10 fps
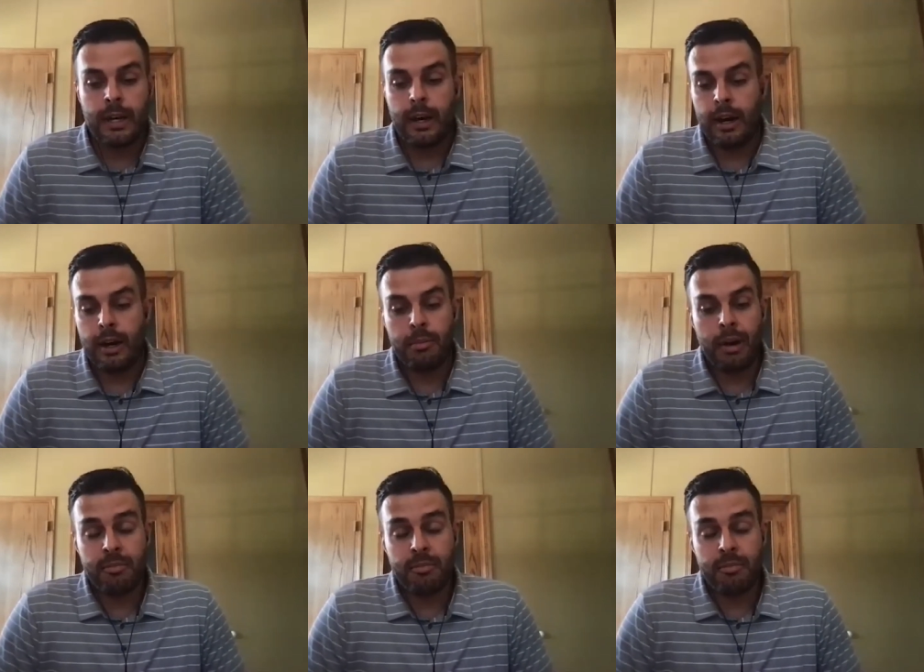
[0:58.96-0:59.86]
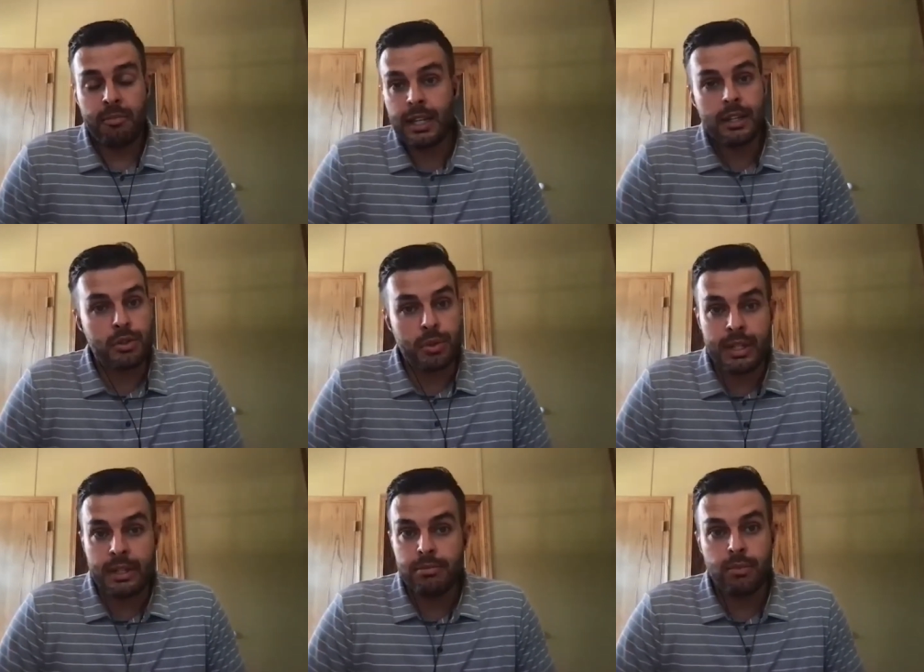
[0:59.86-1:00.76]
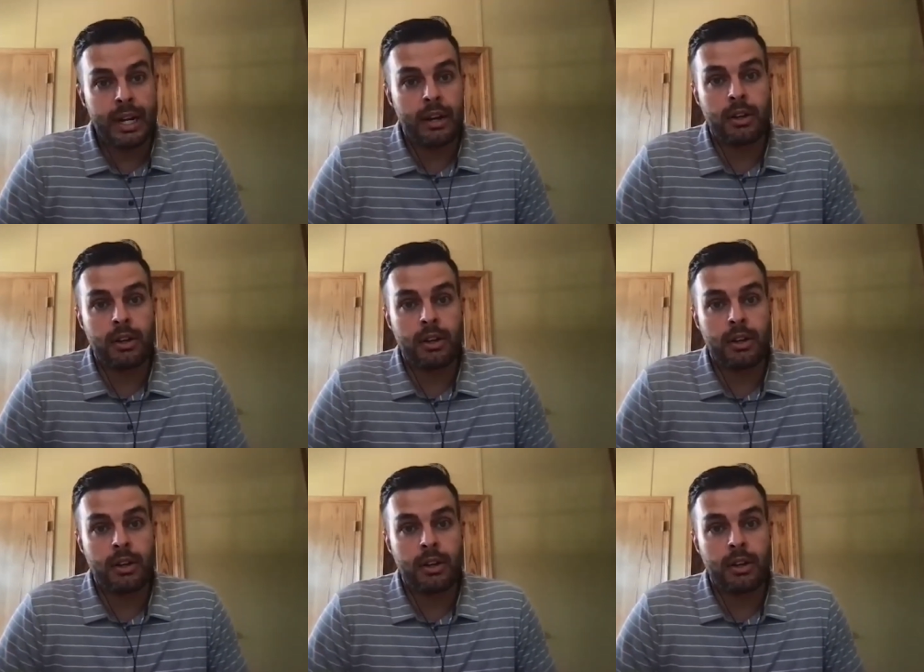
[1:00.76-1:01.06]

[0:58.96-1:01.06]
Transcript: Um, I've been in the industry right out of